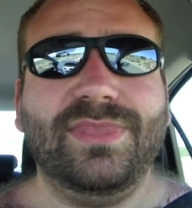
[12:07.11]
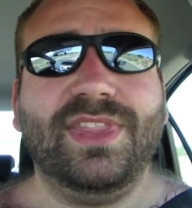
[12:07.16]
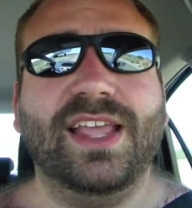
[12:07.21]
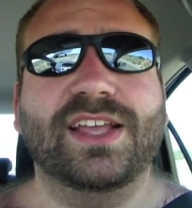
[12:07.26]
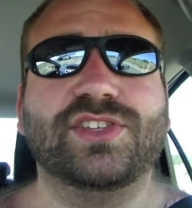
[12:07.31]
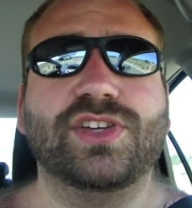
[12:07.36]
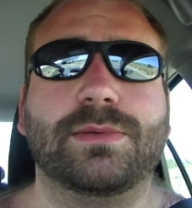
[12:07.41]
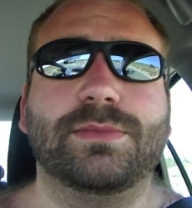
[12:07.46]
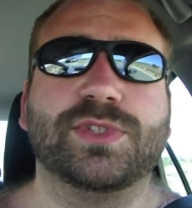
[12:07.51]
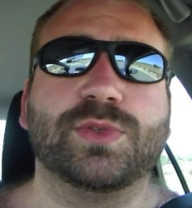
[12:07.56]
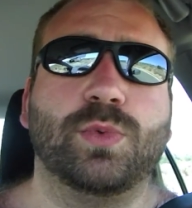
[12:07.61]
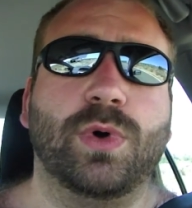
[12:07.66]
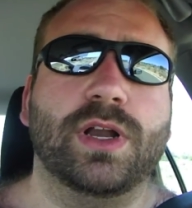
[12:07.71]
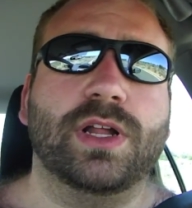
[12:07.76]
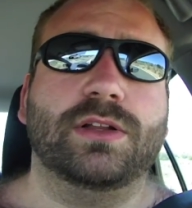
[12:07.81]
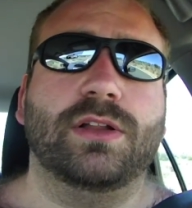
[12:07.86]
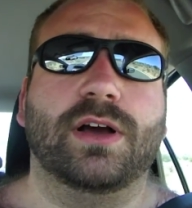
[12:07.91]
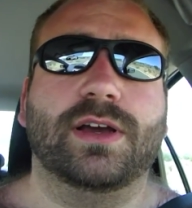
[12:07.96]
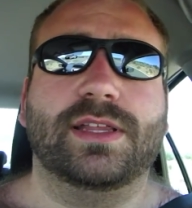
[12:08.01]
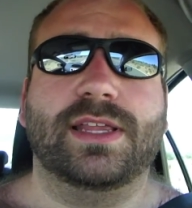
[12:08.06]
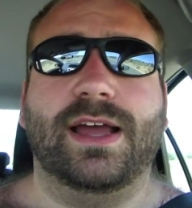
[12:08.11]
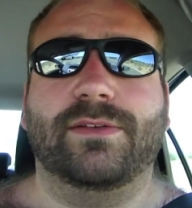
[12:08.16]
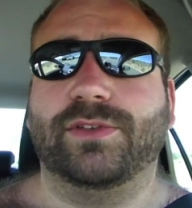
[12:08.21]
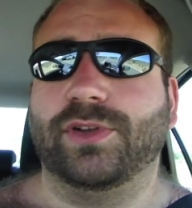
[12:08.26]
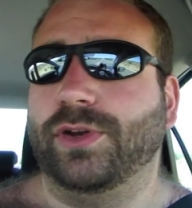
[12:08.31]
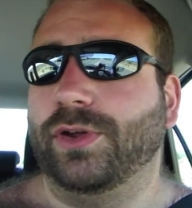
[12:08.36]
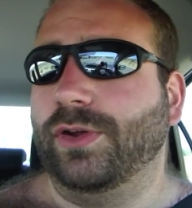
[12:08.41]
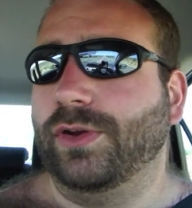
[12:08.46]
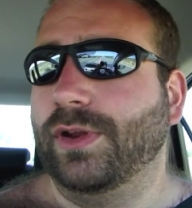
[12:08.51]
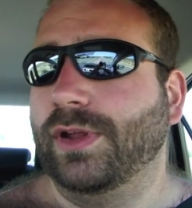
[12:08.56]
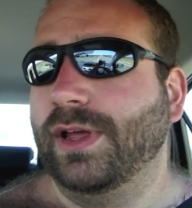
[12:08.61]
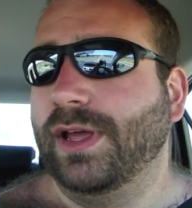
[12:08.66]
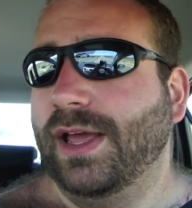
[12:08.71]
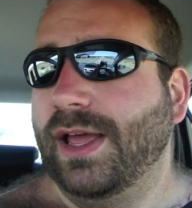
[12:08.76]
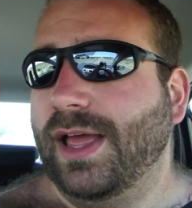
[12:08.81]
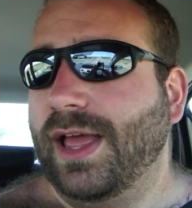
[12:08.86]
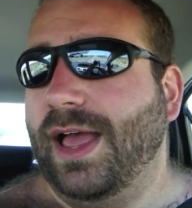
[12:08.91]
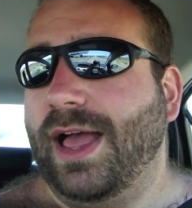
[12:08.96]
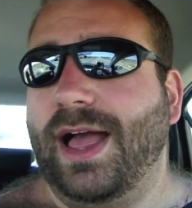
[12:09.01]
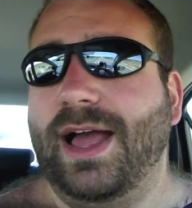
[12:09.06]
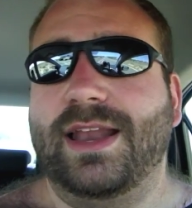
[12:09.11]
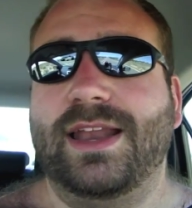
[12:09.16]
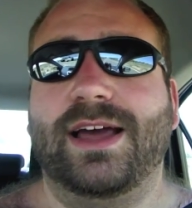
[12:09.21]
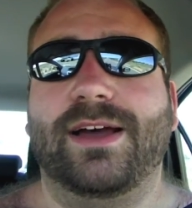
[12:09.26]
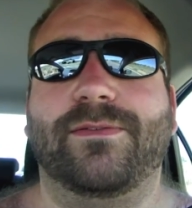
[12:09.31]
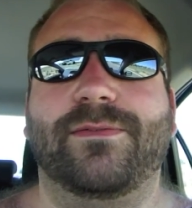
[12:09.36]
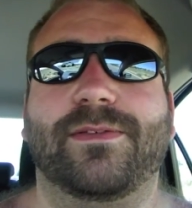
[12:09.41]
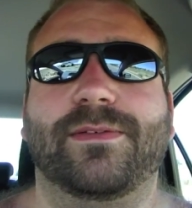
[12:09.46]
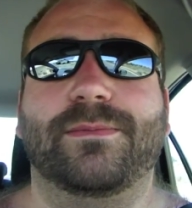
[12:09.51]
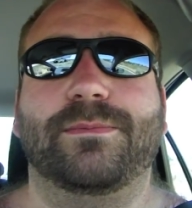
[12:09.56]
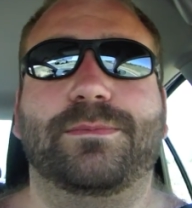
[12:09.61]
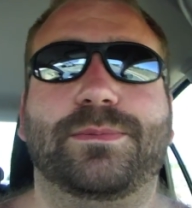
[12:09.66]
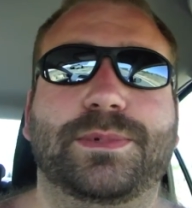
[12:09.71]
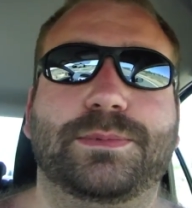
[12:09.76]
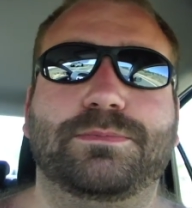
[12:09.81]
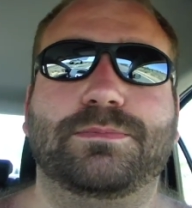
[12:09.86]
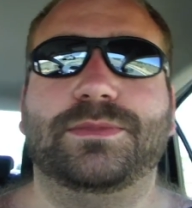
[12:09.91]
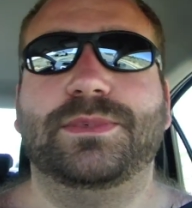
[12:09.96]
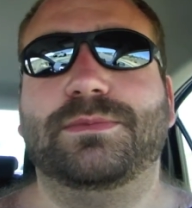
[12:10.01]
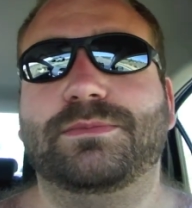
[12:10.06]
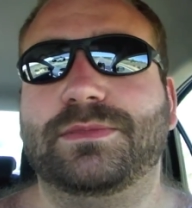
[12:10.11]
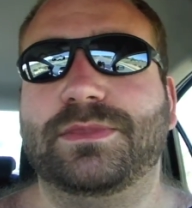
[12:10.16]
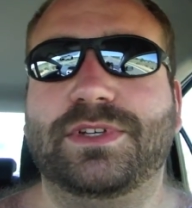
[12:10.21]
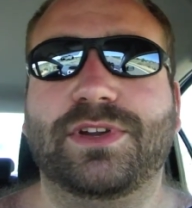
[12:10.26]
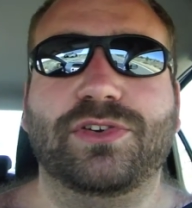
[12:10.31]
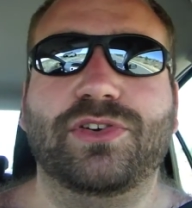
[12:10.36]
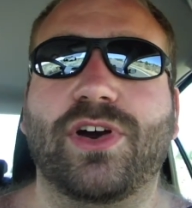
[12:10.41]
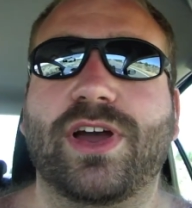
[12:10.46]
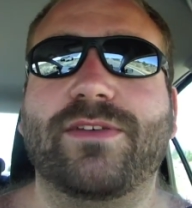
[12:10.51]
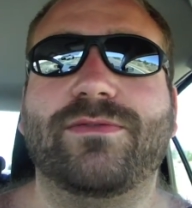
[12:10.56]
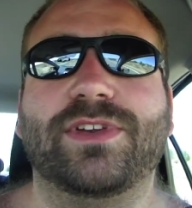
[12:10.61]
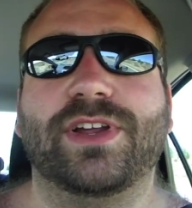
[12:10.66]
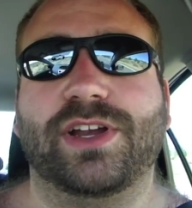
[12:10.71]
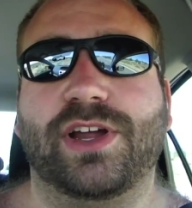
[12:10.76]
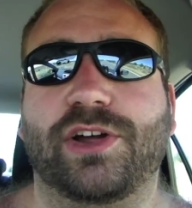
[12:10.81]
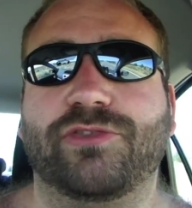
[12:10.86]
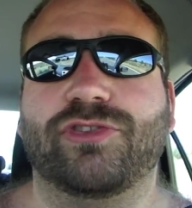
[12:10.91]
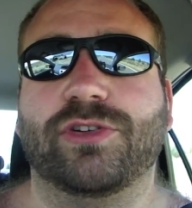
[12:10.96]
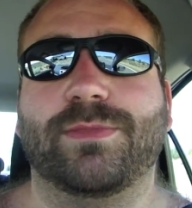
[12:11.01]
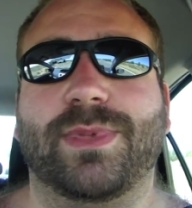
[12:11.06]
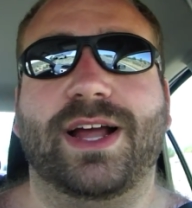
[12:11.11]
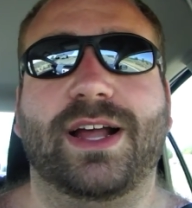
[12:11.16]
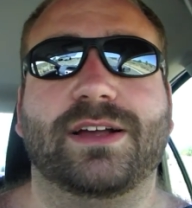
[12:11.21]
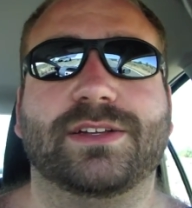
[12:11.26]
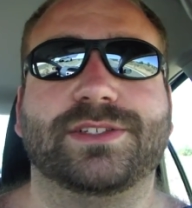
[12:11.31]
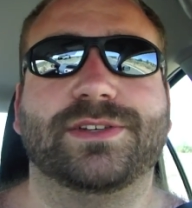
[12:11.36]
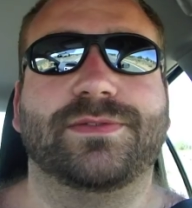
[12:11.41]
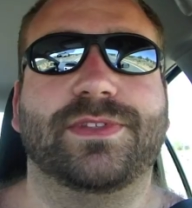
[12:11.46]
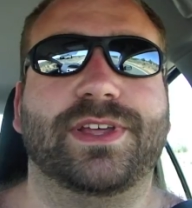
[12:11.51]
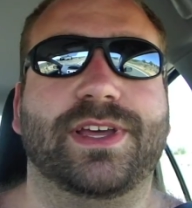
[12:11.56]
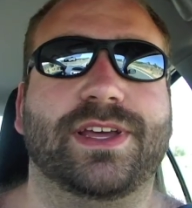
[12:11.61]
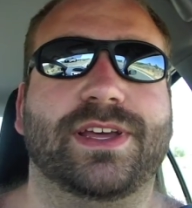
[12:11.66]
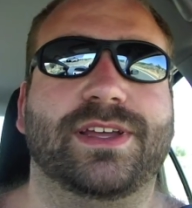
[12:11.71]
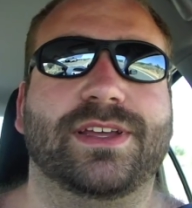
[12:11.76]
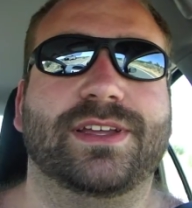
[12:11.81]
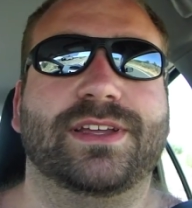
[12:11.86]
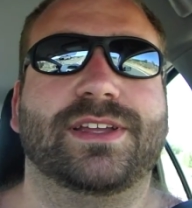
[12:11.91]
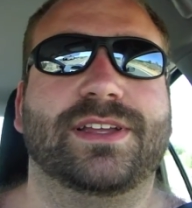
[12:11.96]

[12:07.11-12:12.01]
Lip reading: it's almost 1 o'clock in the afternoon, and I've not even done 100 miles of the